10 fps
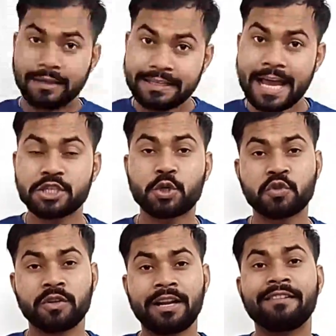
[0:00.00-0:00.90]
Next
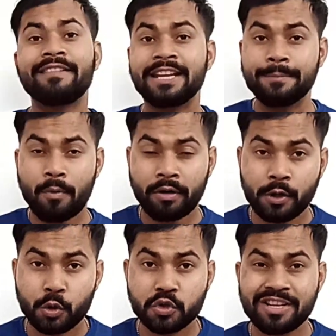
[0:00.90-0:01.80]
question, and a very important
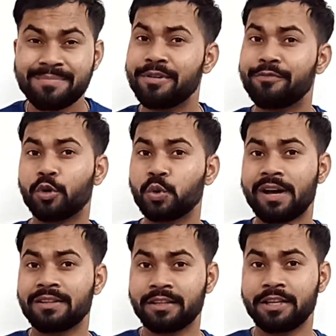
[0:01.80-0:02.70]
question. Before you
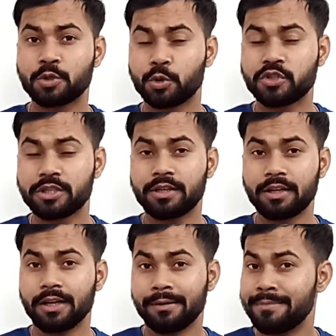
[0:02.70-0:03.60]
answer this question,
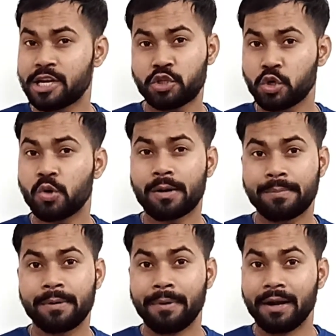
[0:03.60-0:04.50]
make sure you are
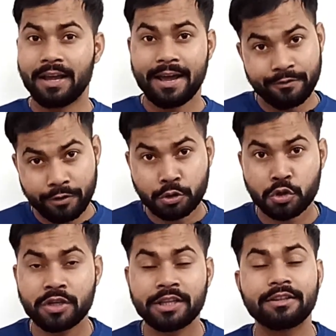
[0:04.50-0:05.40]
prepared. And what
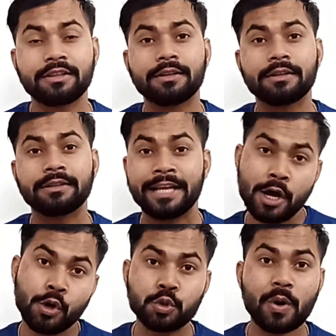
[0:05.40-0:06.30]
question they are
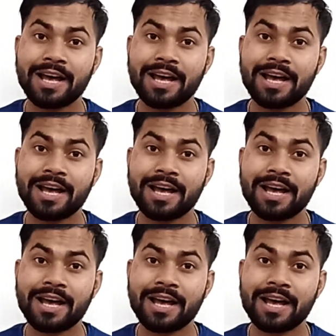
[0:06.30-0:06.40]
going to